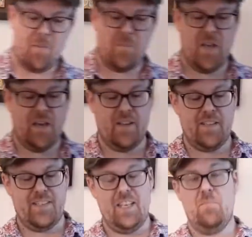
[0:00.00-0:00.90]
be a
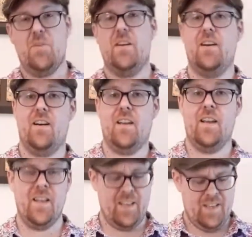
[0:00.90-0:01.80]
deep cut,
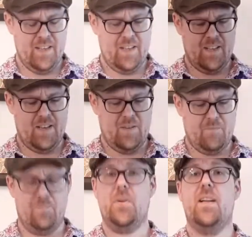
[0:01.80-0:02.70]

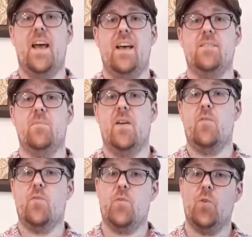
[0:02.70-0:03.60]
but as my
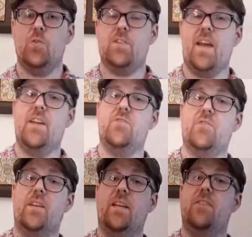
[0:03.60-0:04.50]
first
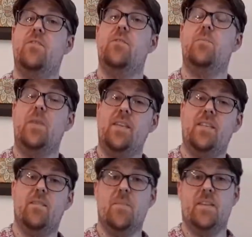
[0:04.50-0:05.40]
entry into the Beasts
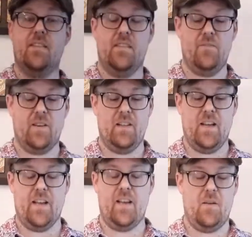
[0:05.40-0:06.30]
of the Mesozoic
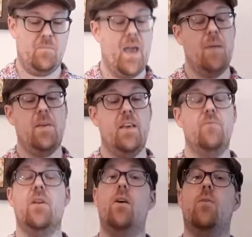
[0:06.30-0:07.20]
line, baby, you
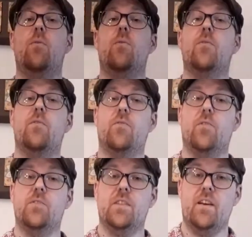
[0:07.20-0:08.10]
know, the
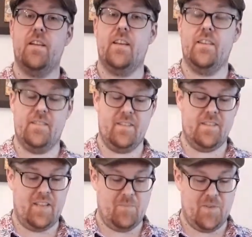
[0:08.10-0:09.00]
first cut is the
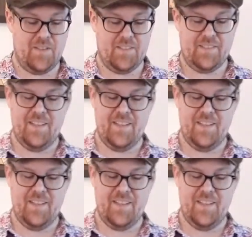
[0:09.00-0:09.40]
deepest.